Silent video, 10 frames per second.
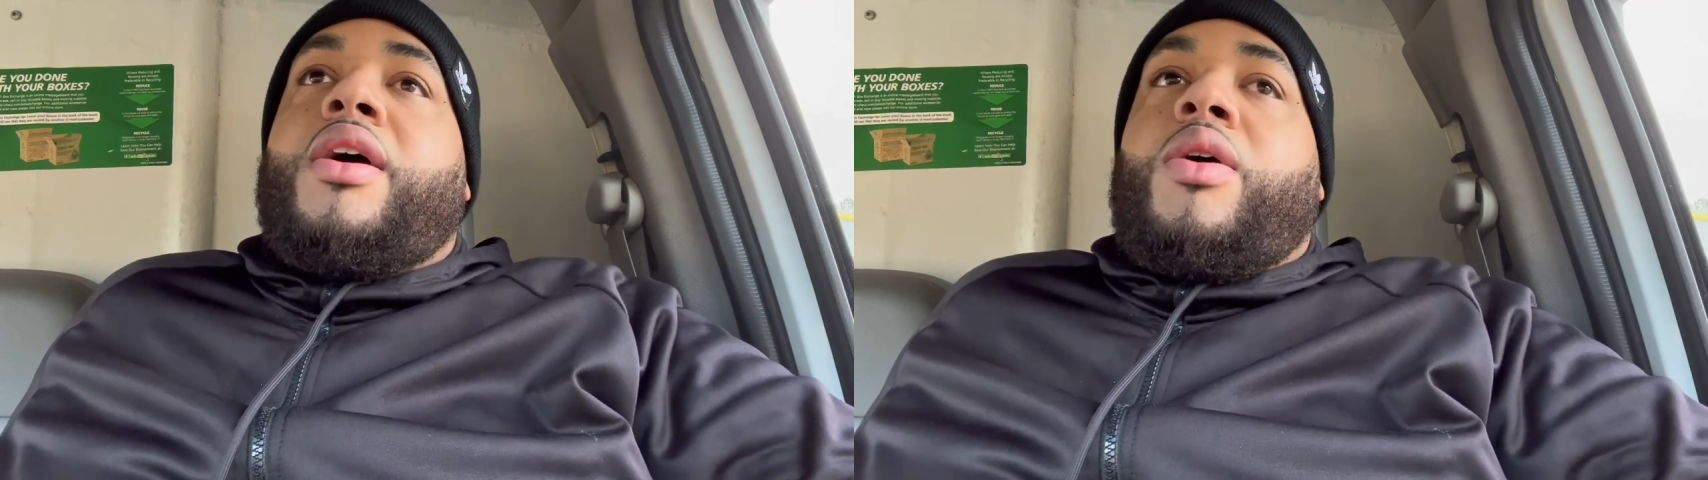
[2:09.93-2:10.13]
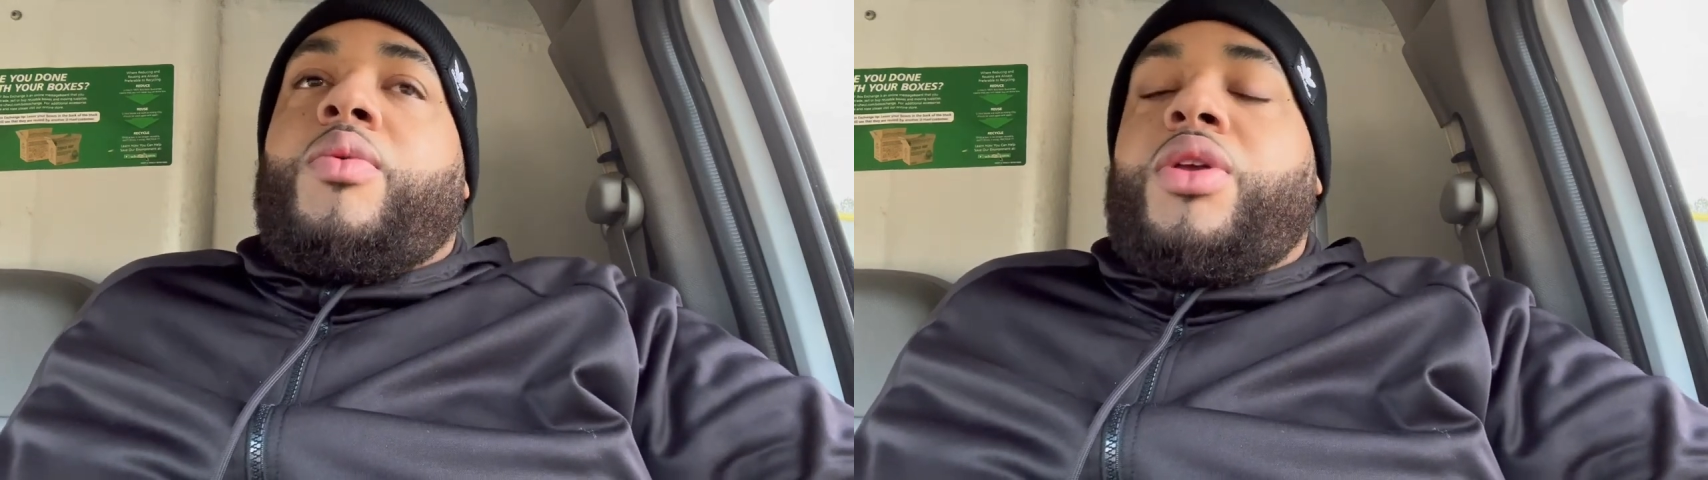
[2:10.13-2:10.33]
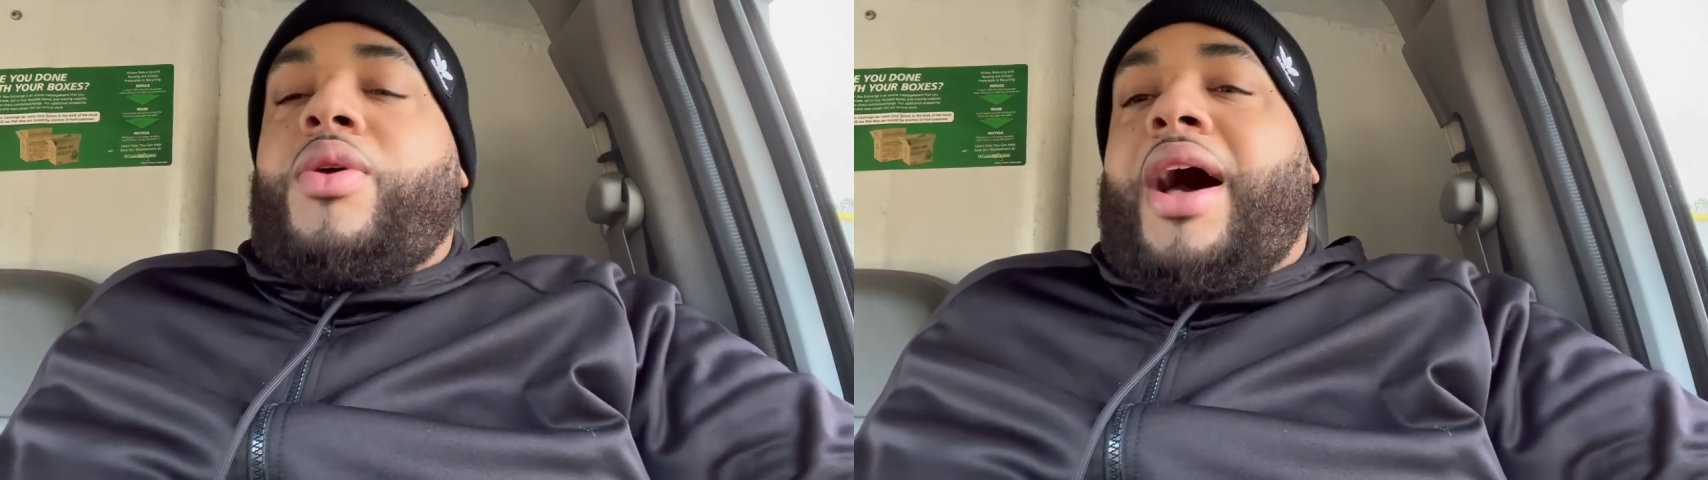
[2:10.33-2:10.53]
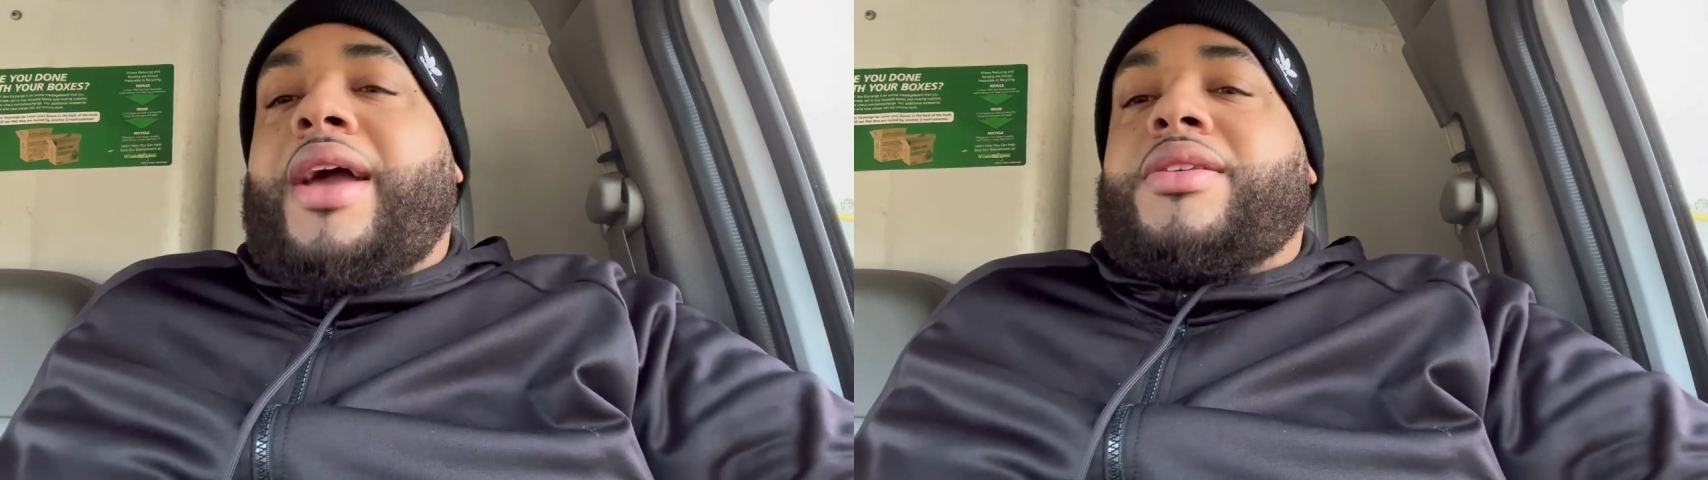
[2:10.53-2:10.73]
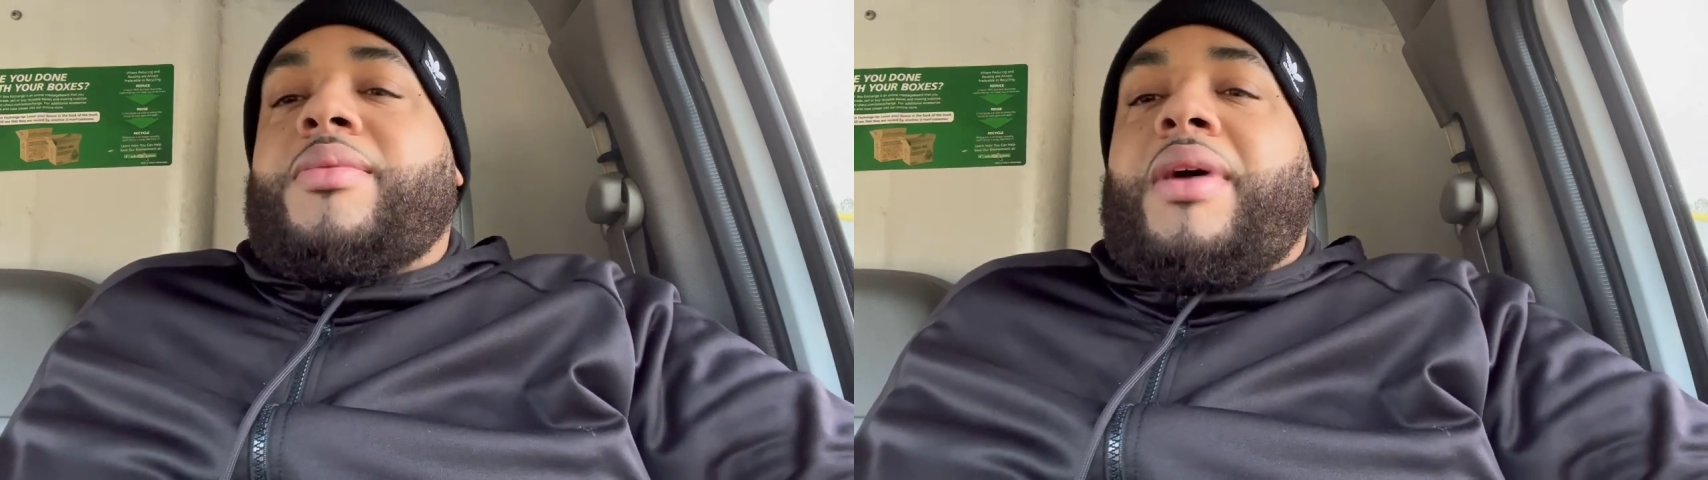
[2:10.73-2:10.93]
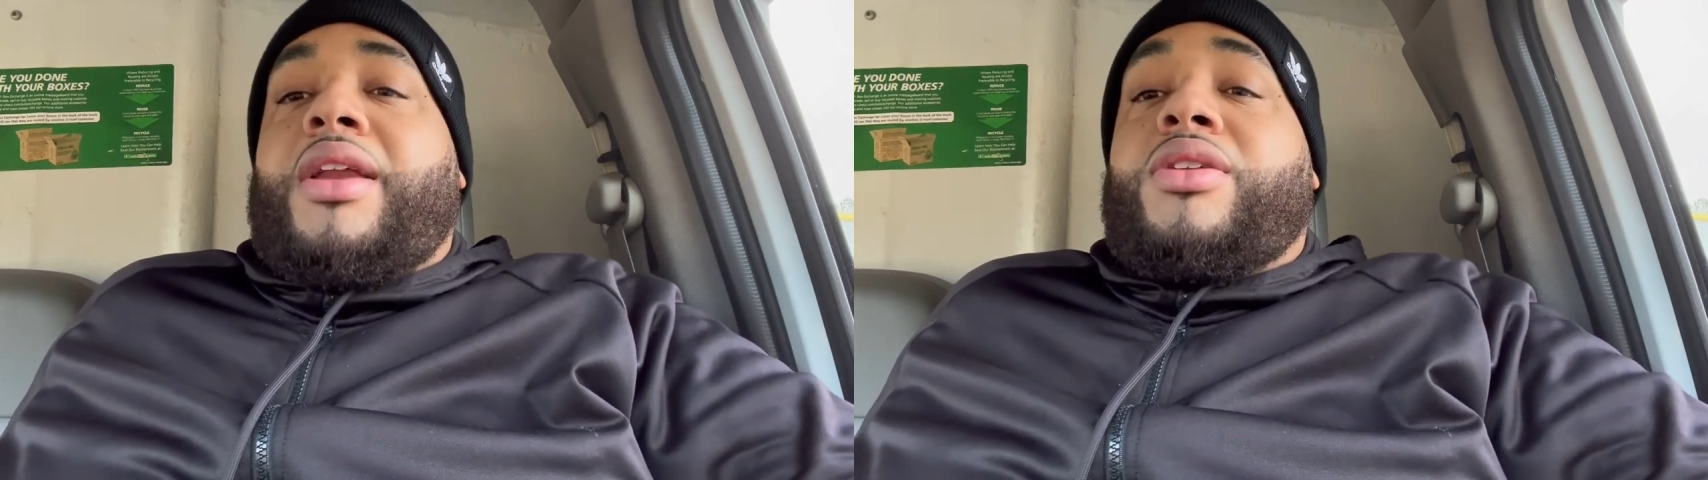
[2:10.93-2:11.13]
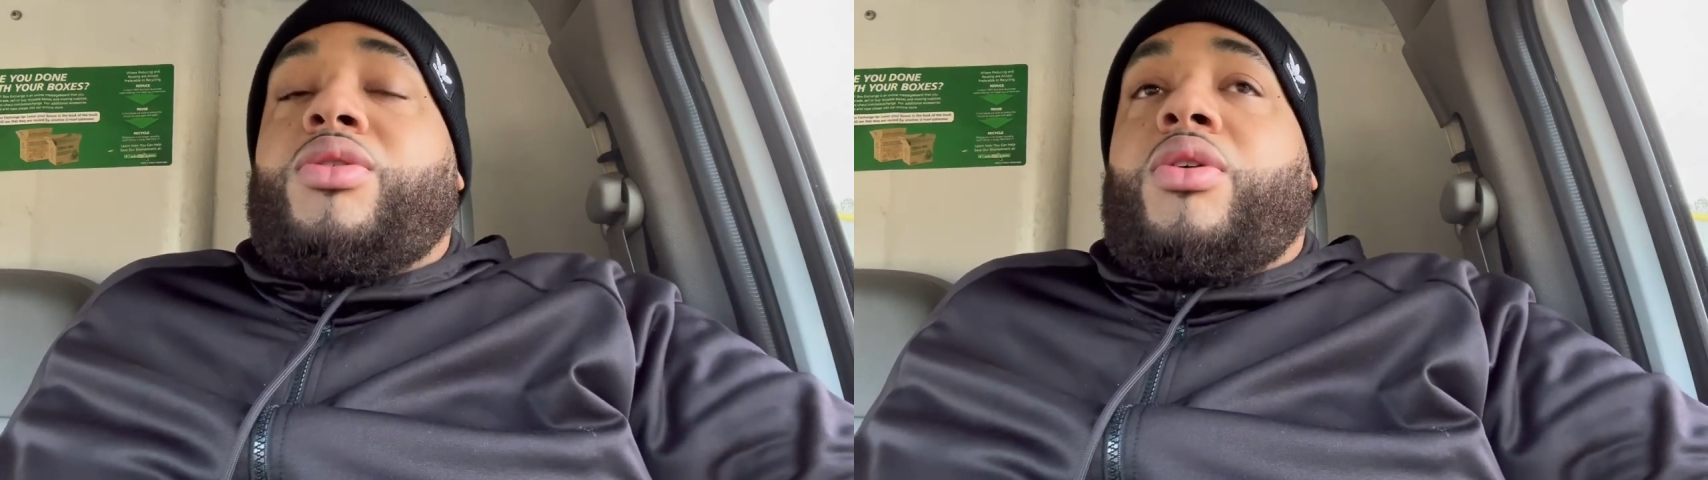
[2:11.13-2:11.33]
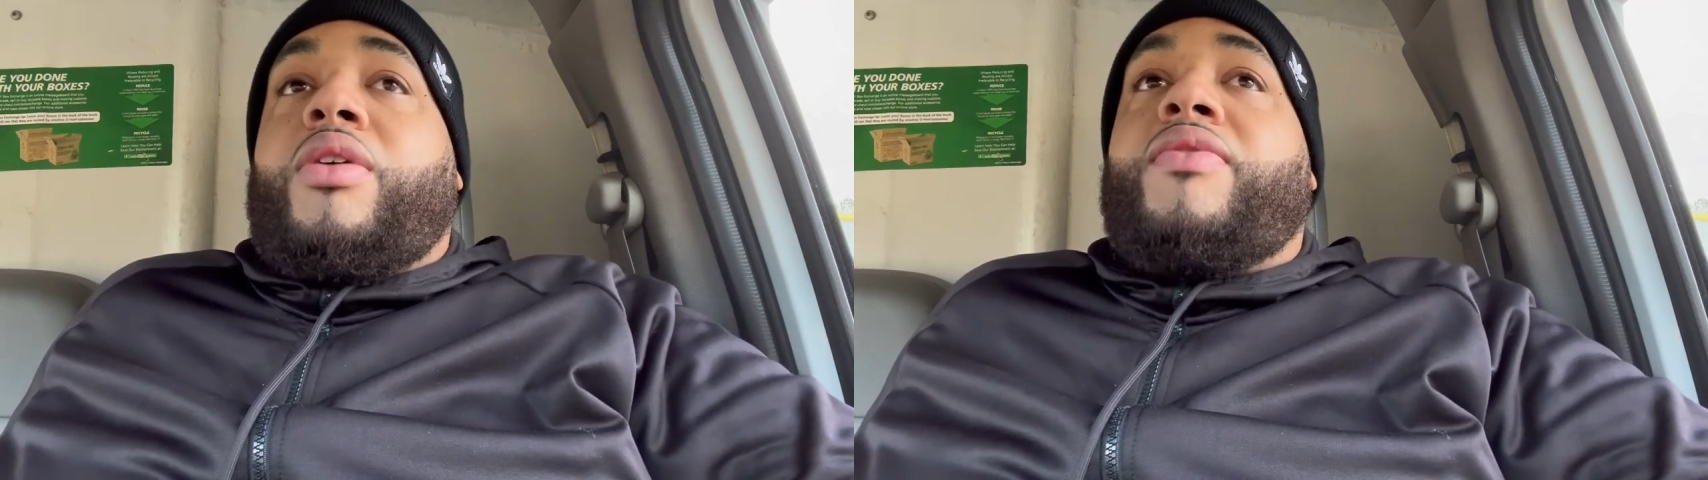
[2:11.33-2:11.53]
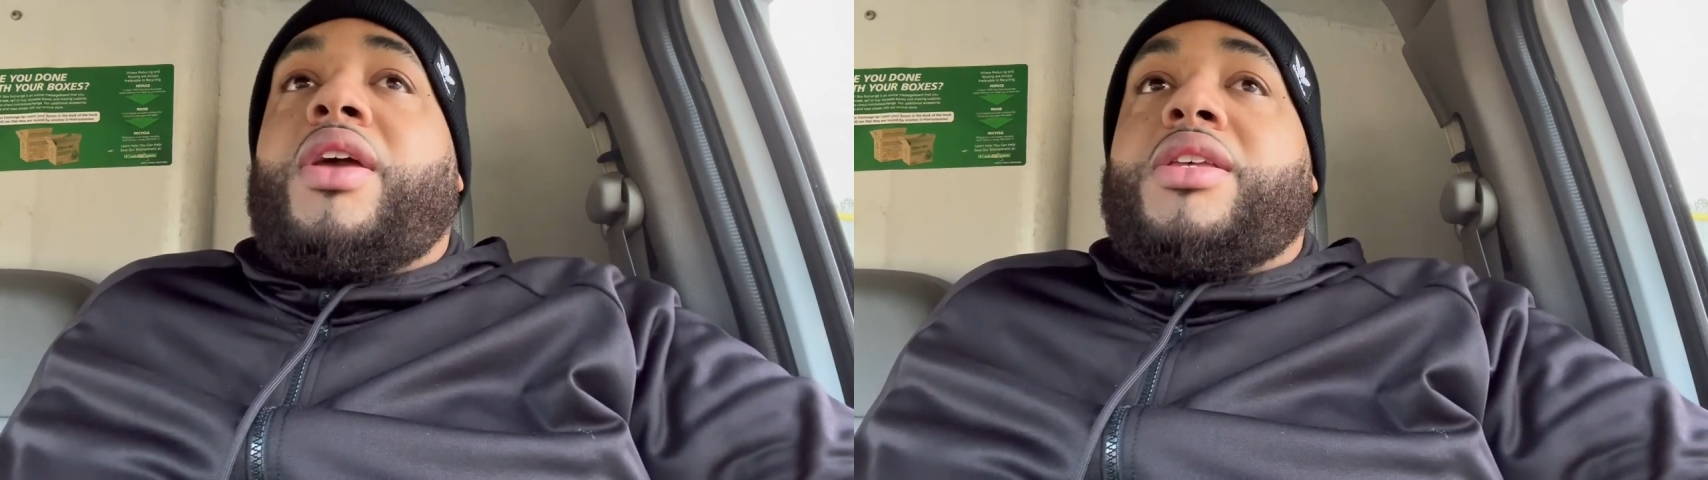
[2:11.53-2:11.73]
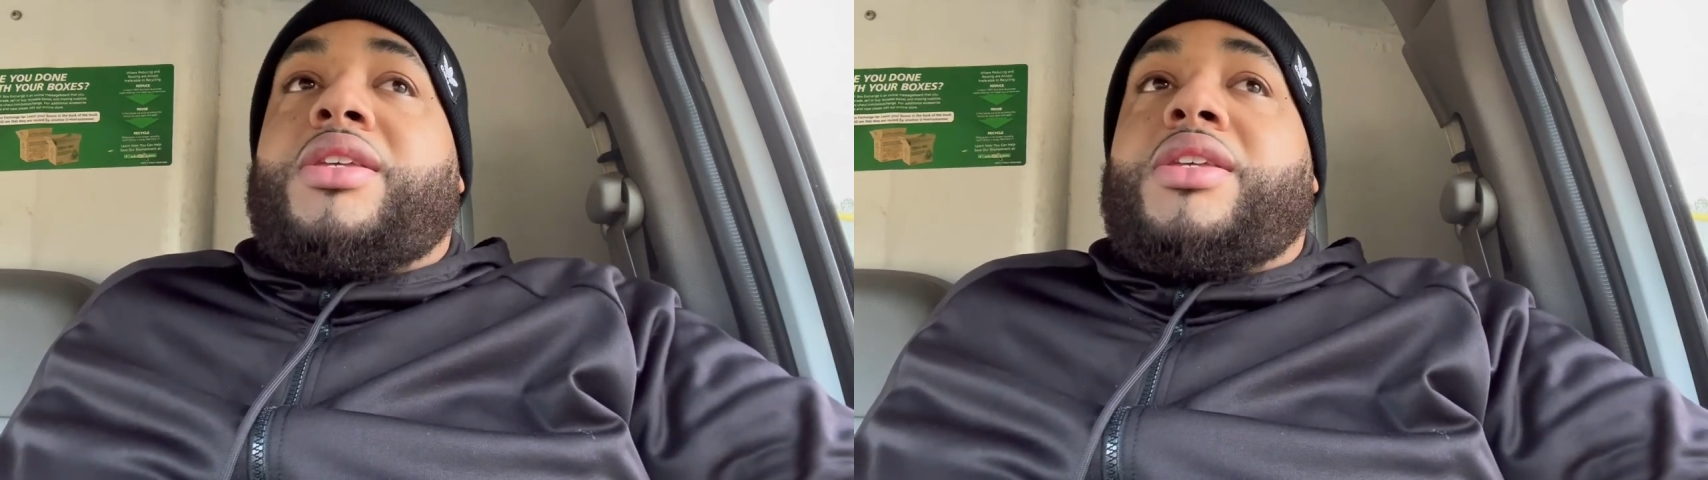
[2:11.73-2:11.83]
when you hire somebody to do your events,